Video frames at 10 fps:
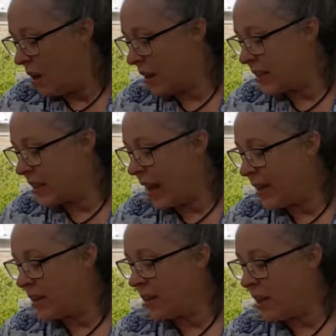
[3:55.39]
Like I say,
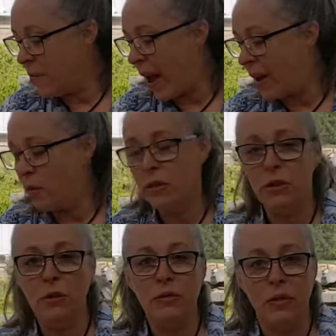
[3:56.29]
the tea bag was
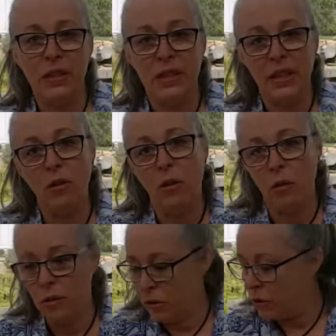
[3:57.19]
used for a single
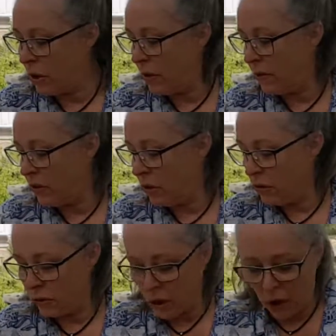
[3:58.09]
serve
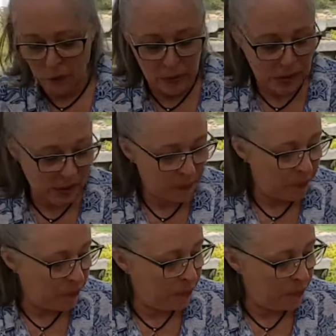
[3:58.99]
use only.